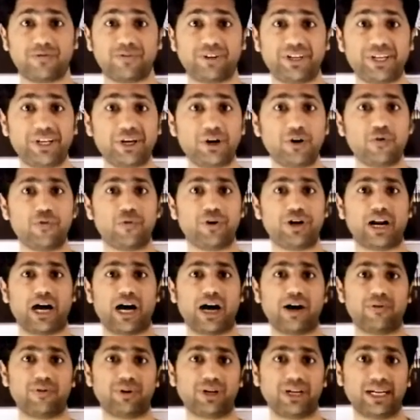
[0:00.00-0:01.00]
video where
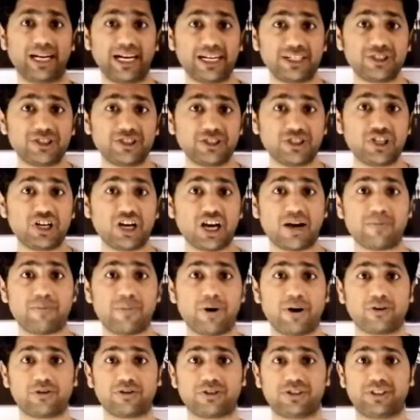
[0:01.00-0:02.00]
I will let you know
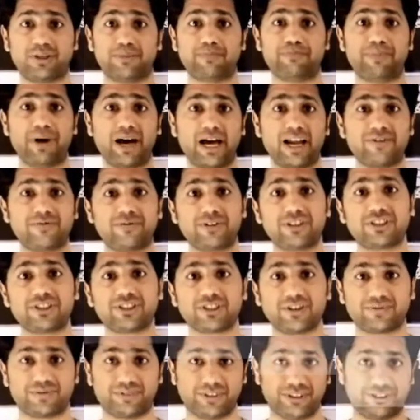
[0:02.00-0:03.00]
about the benefits of the